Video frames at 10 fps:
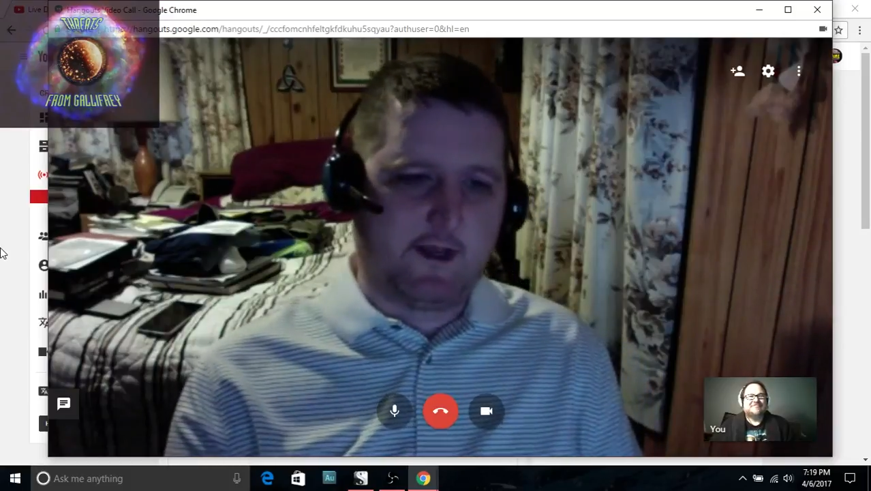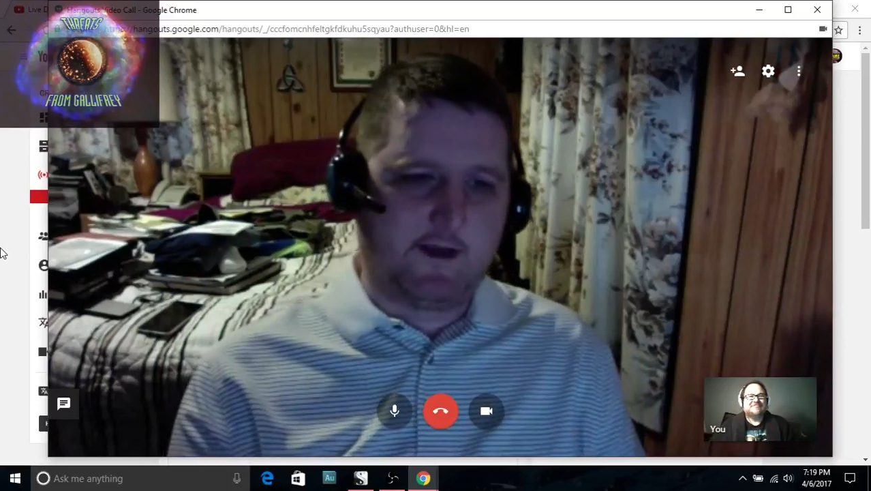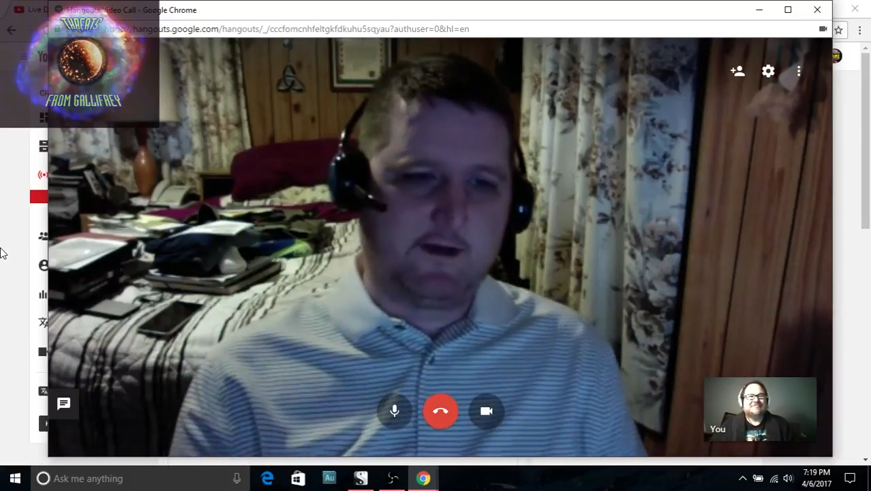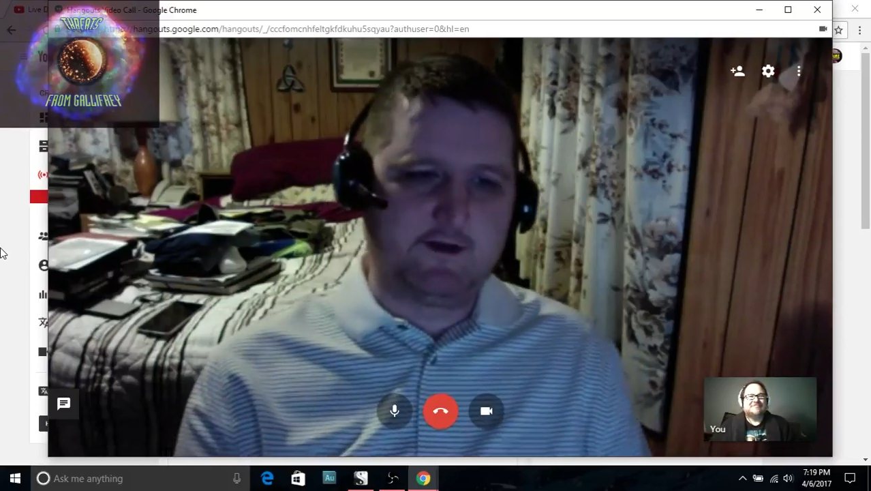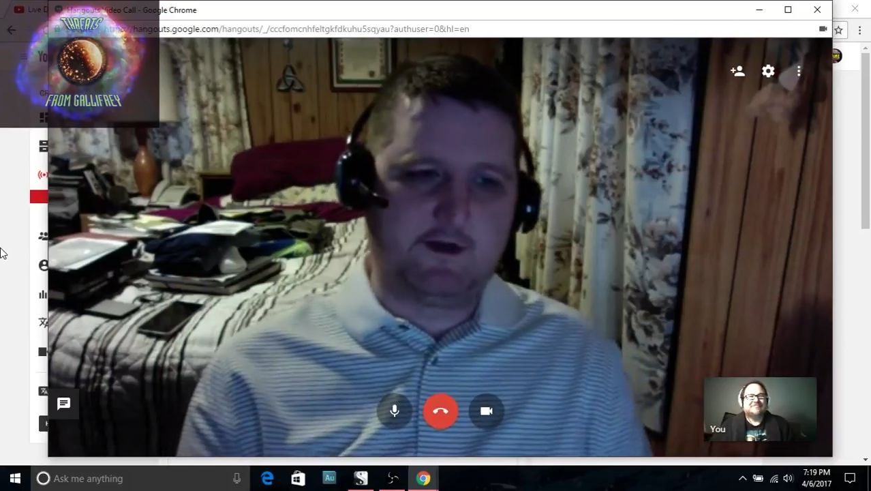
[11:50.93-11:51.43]

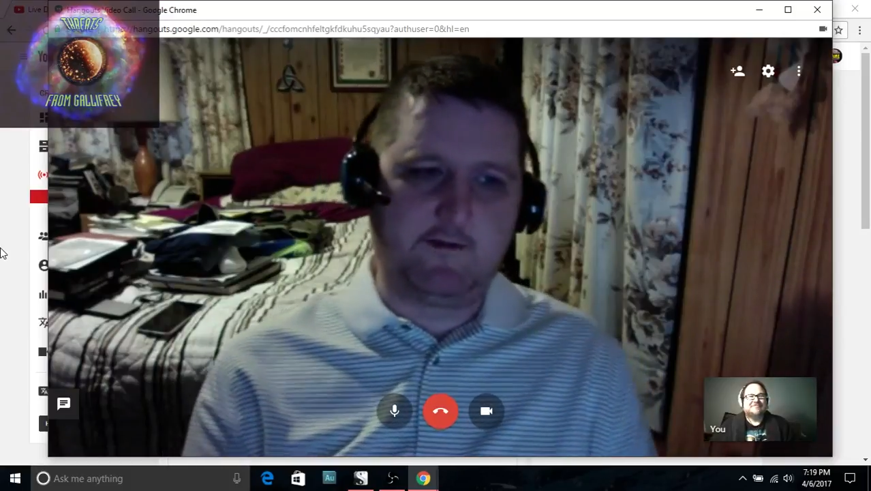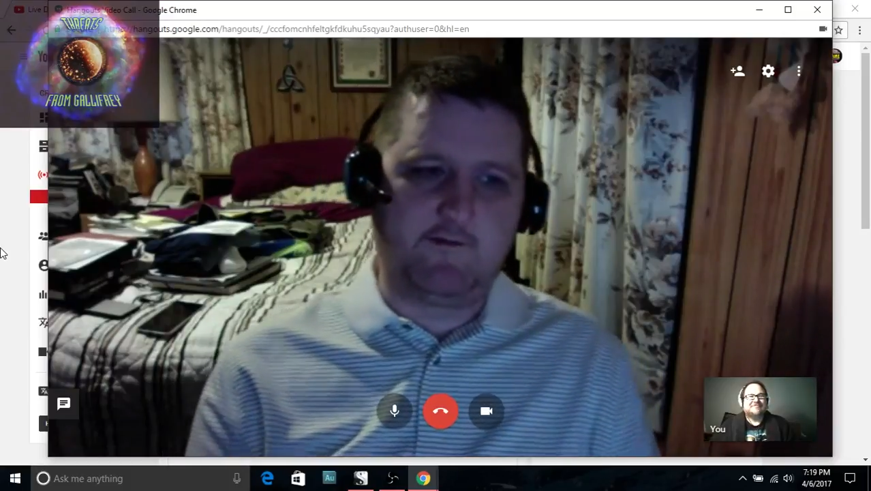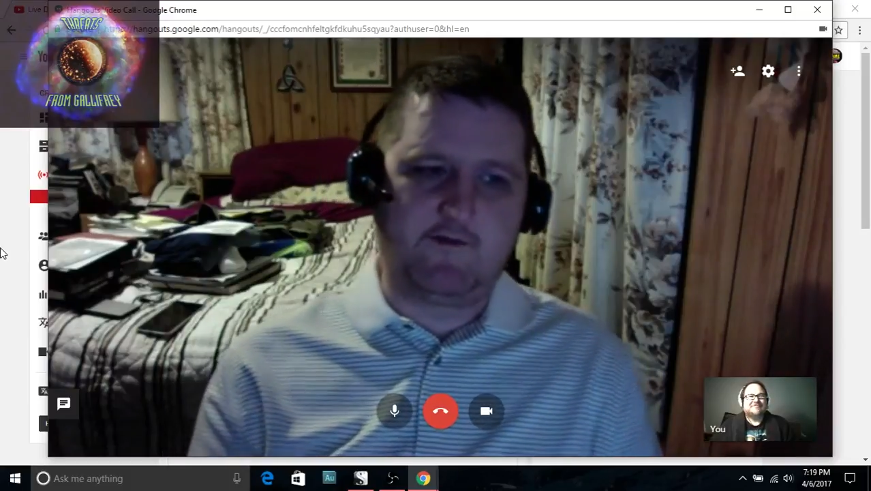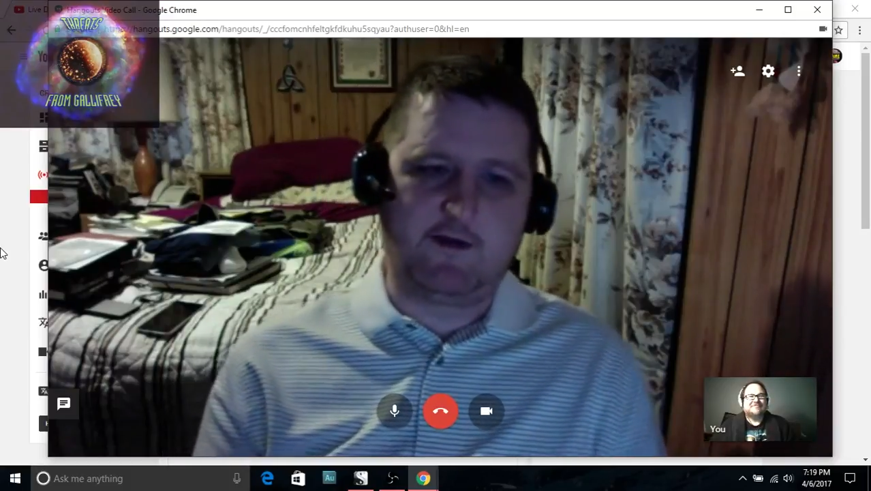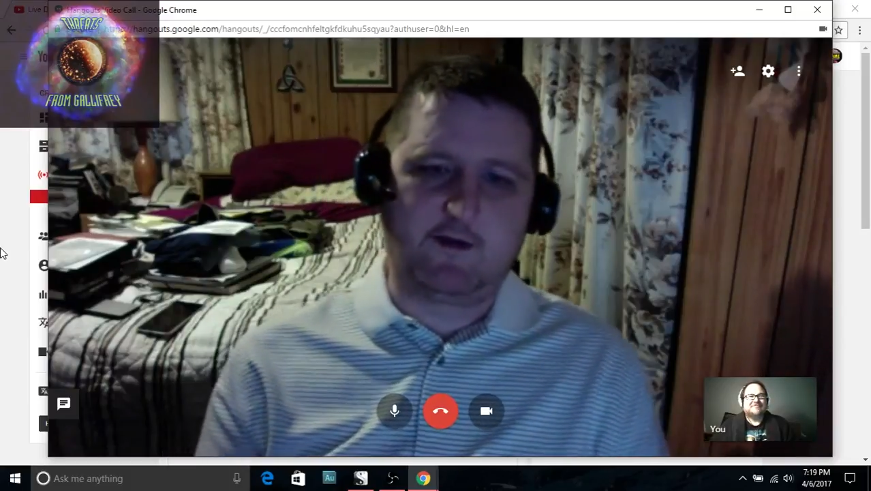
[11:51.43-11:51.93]
GM
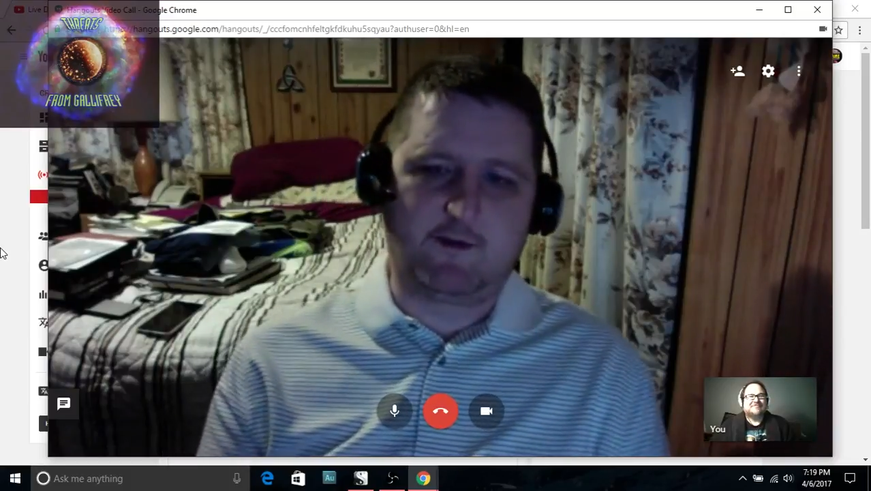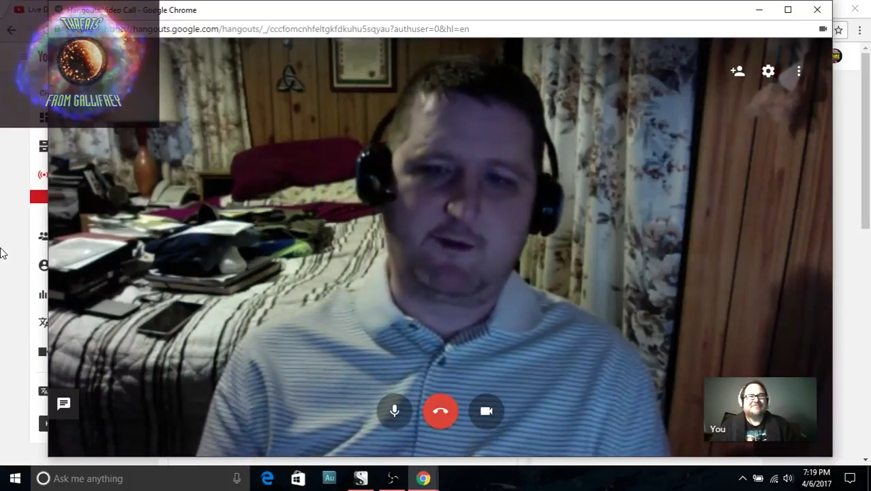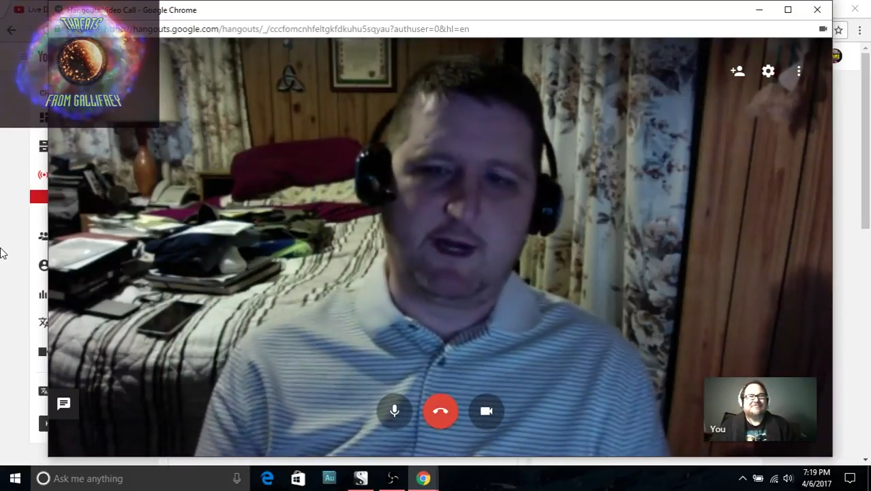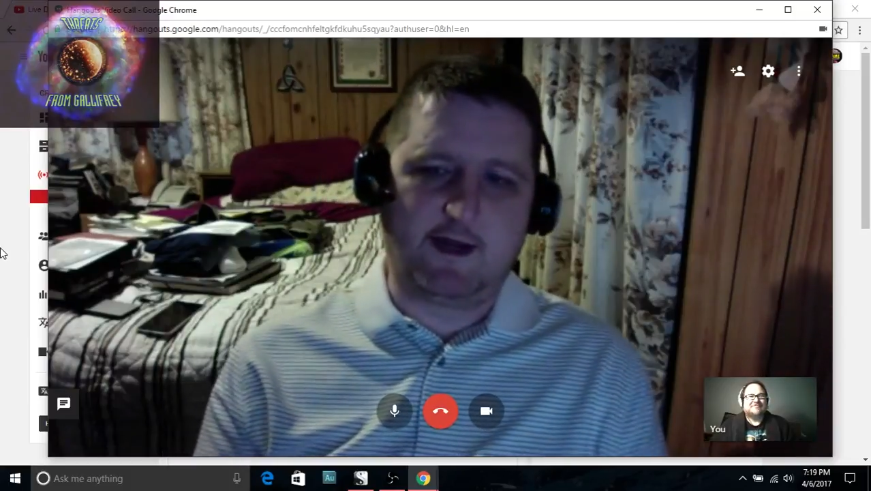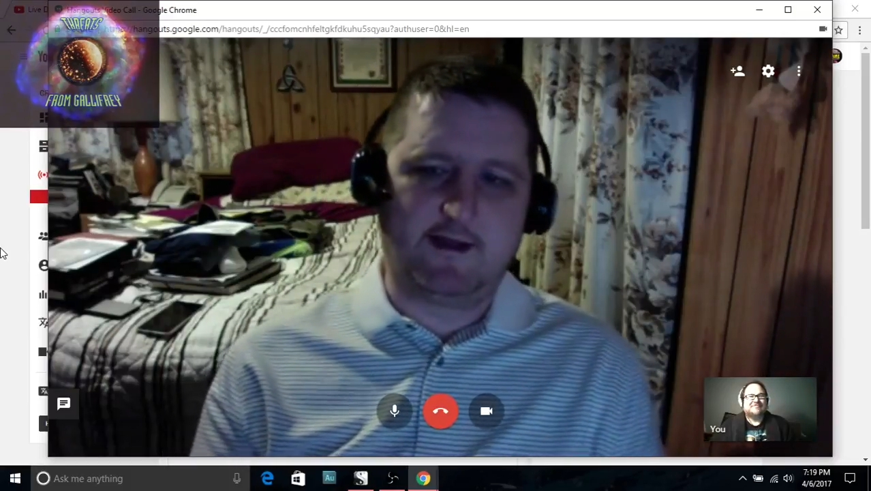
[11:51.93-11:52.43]
Phil
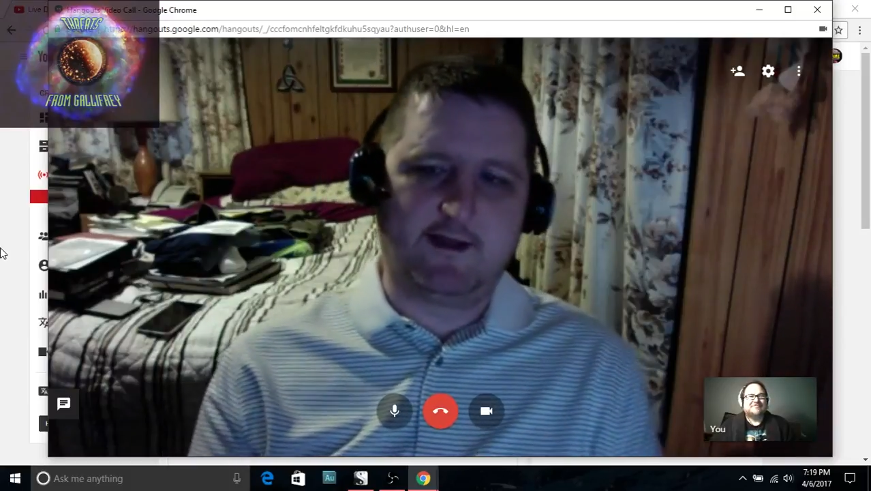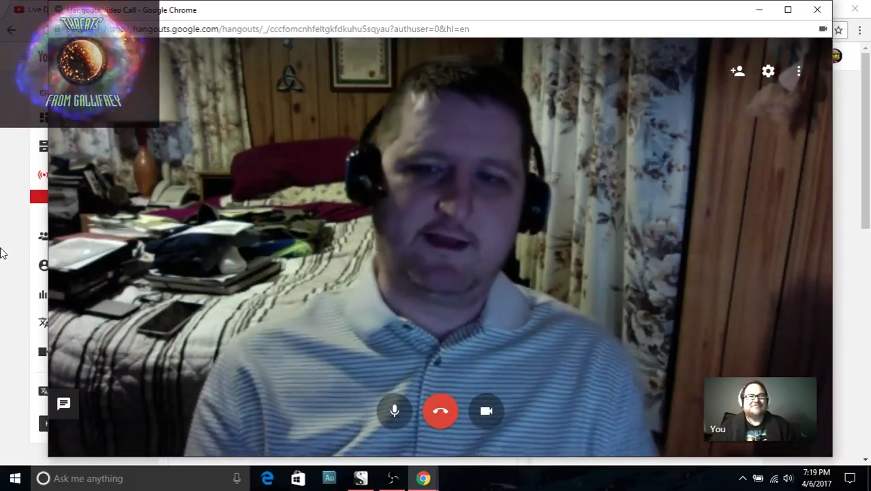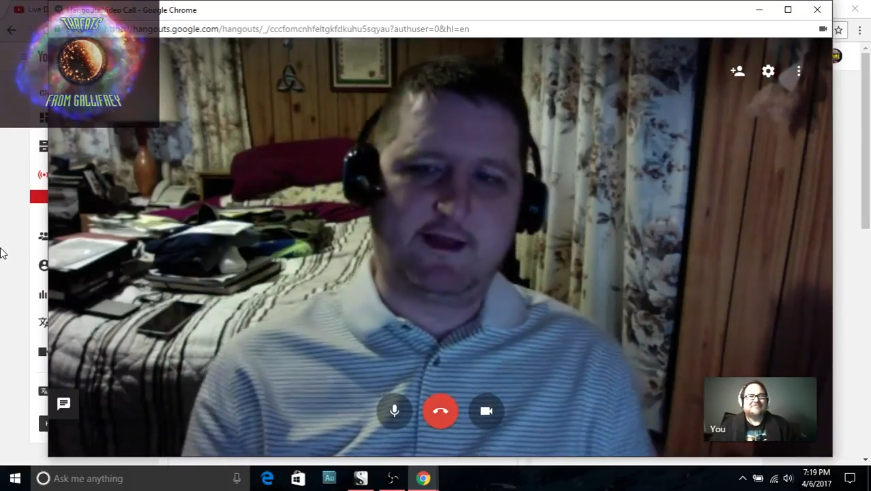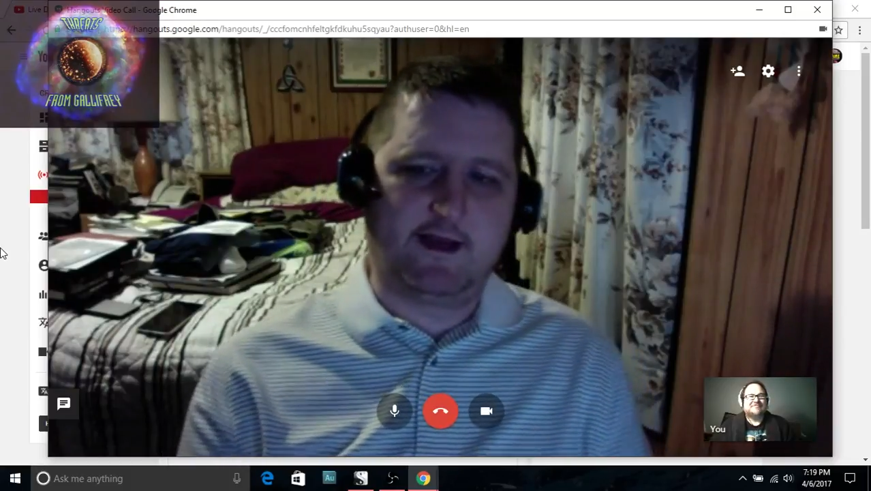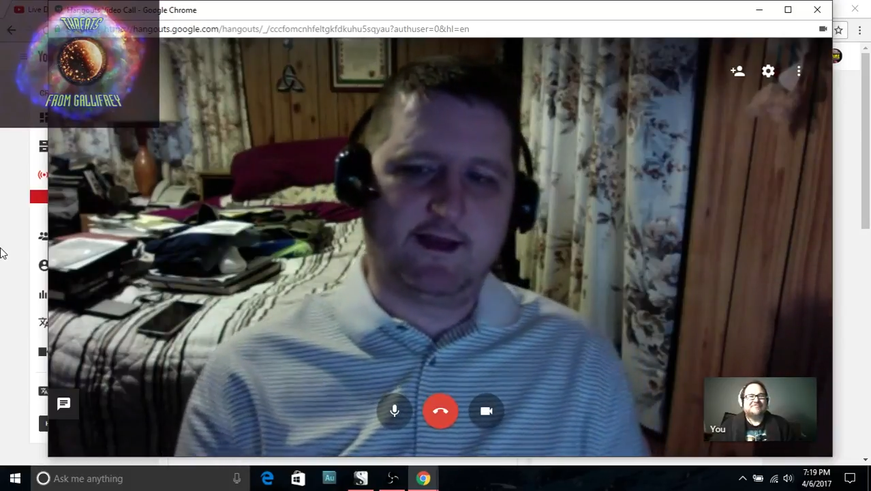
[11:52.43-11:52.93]
ran
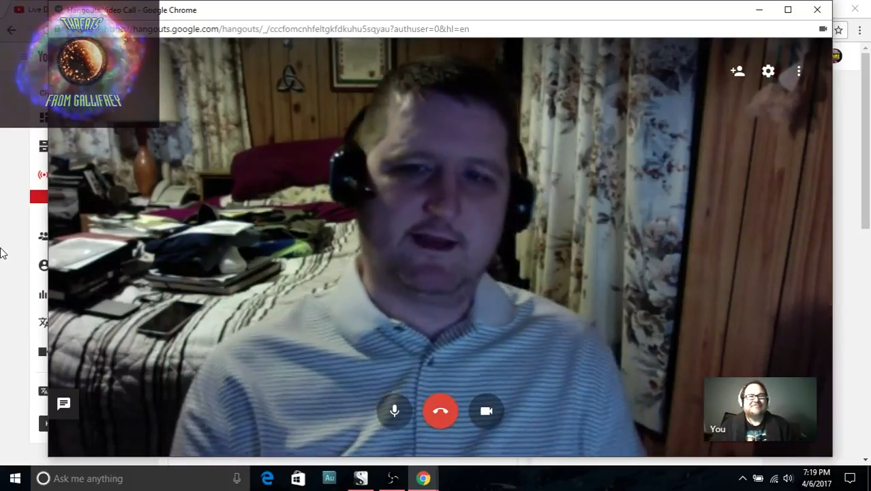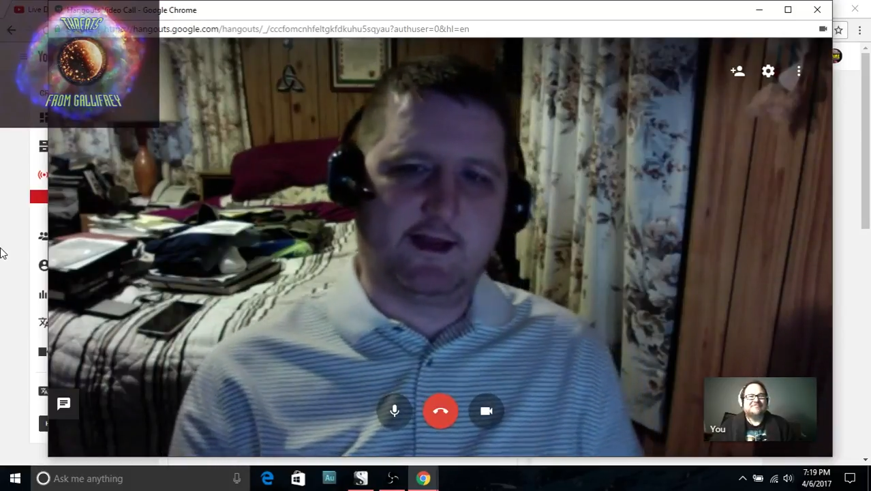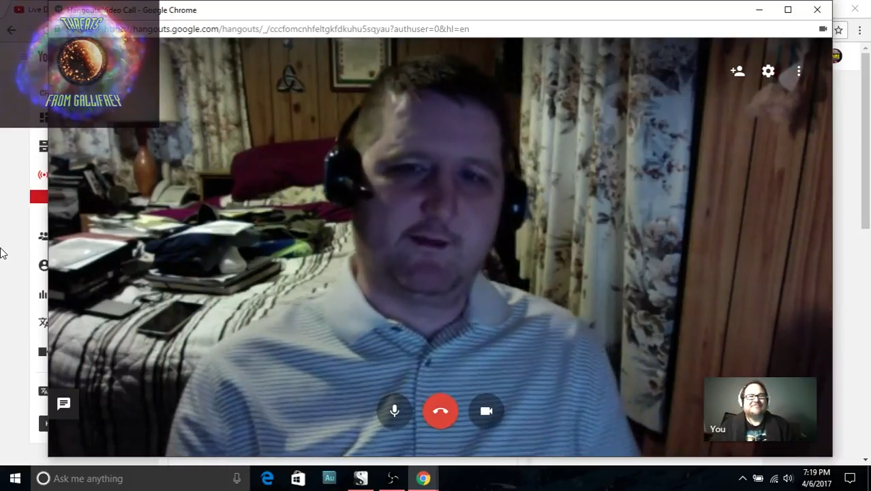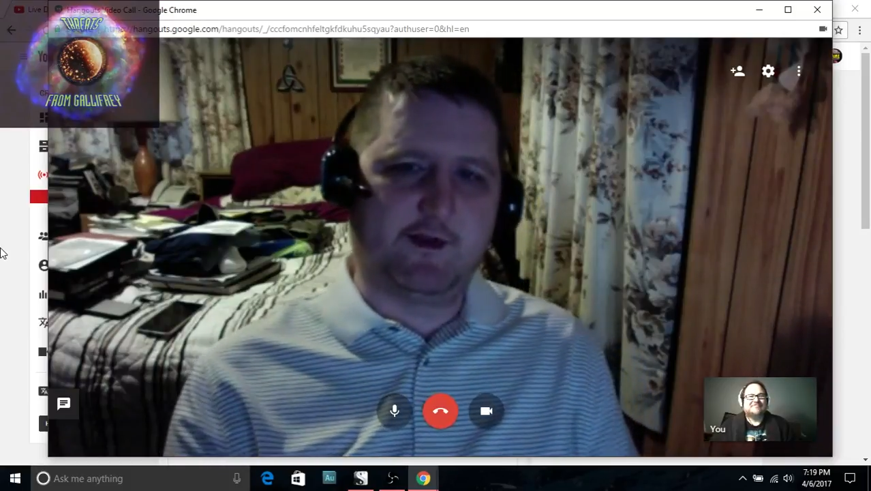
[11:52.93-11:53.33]
the table